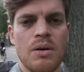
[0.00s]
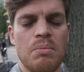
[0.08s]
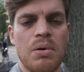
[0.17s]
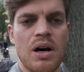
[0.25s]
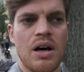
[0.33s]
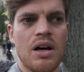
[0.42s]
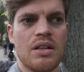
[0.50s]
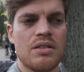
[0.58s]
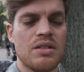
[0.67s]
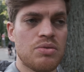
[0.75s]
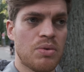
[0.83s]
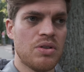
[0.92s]
But
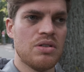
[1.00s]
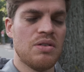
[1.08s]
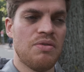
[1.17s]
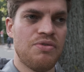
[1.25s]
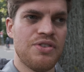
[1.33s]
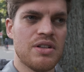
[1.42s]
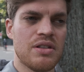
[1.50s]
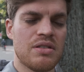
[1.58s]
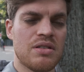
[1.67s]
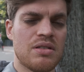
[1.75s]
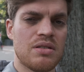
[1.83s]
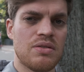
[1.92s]
this one
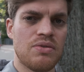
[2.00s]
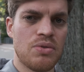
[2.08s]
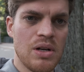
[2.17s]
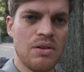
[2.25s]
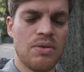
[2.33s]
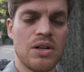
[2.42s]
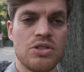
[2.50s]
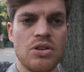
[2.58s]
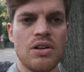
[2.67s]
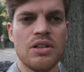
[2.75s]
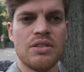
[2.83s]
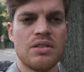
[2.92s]
feels really solid,